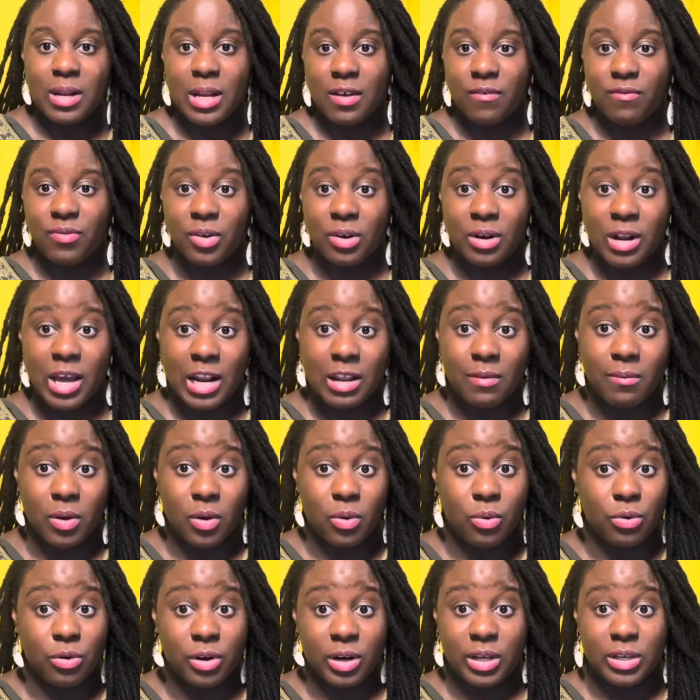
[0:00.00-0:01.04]
if they're not even
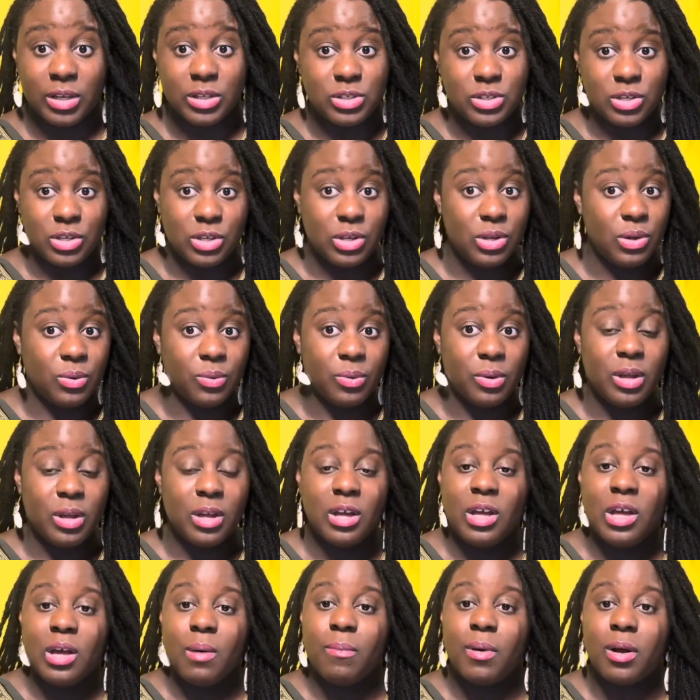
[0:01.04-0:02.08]
courteous to you.
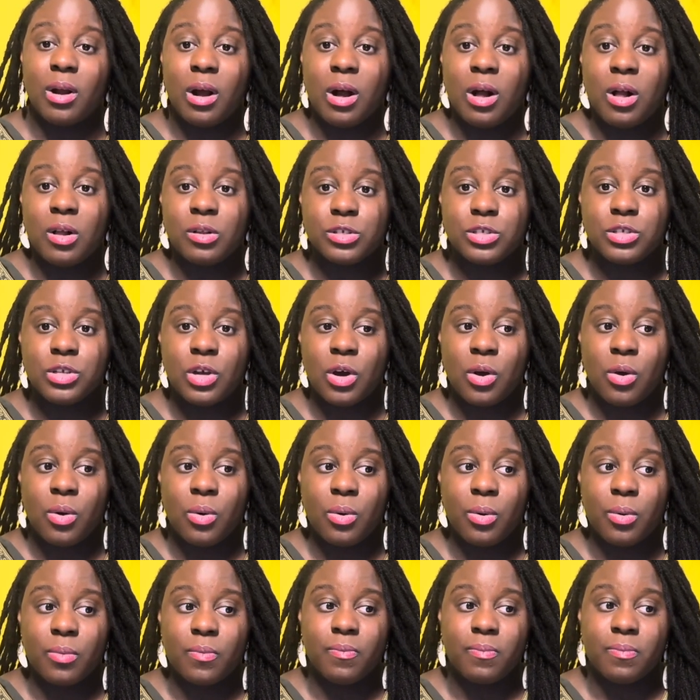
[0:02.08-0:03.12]
But
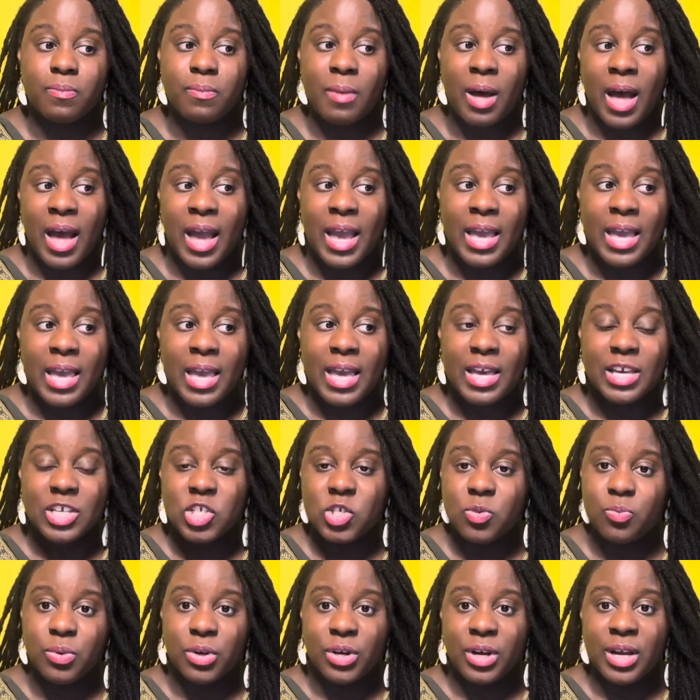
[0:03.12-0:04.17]
also my
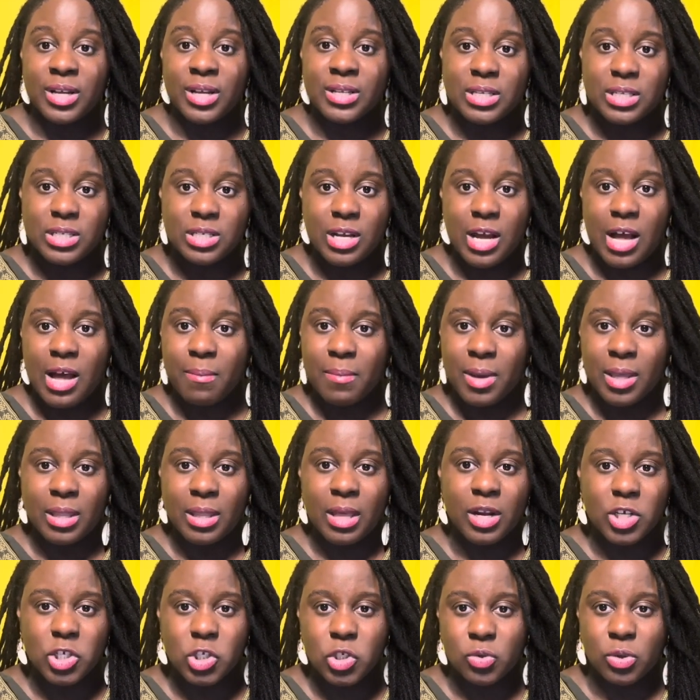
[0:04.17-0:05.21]
experience has taught me a lot
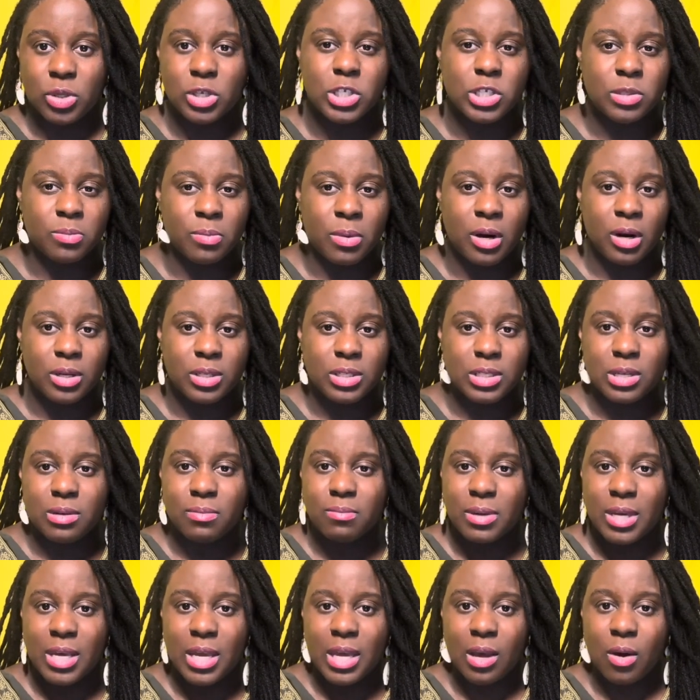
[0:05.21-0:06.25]
of street smarts and
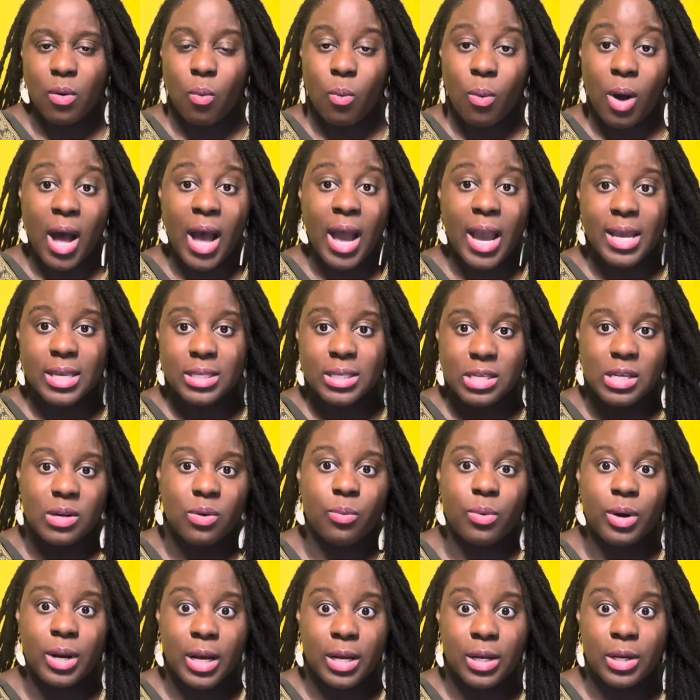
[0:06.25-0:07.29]
being wise in
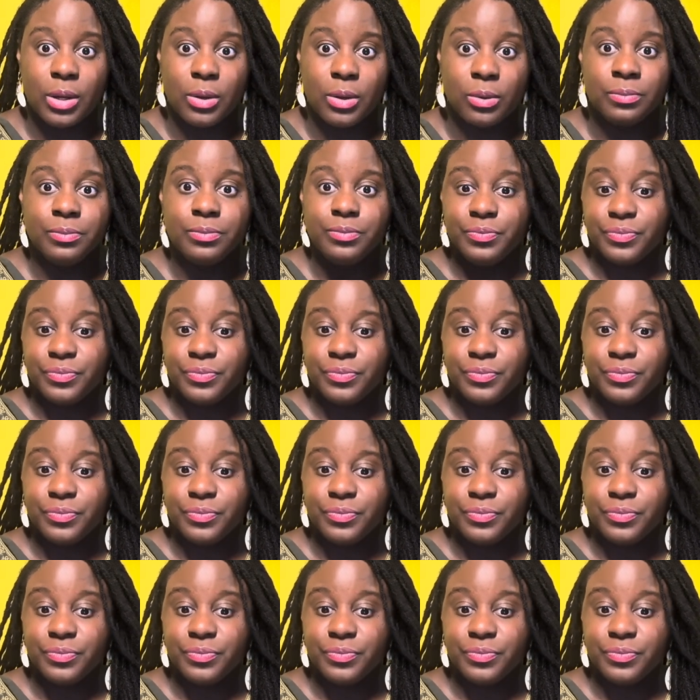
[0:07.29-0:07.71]
what I do.